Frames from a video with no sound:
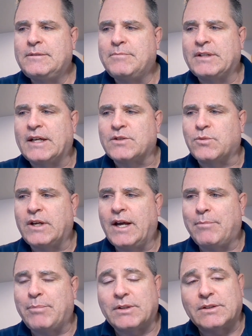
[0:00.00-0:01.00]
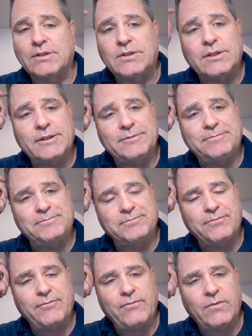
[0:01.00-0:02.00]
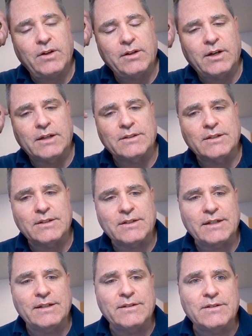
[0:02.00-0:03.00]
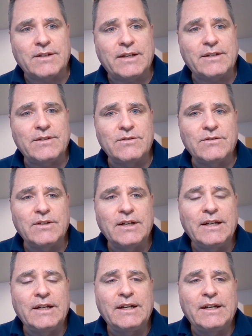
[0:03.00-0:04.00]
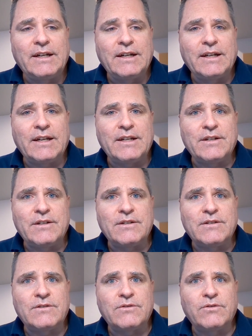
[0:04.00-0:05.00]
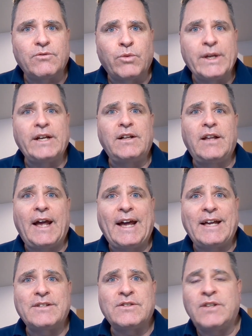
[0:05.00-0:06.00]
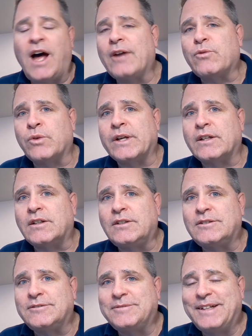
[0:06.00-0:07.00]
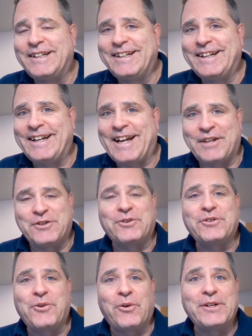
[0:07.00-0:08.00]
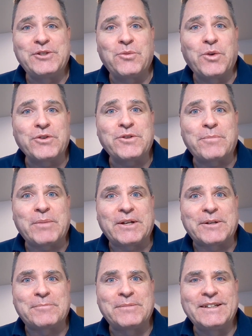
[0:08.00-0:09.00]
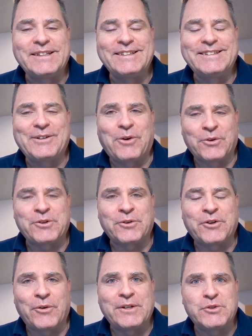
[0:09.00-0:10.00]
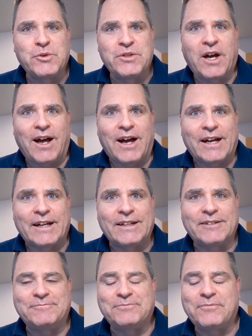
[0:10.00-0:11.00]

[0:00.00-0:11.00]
But that's what happens. Constantine says he's real as not real, and you're going to worship him or you're going to die.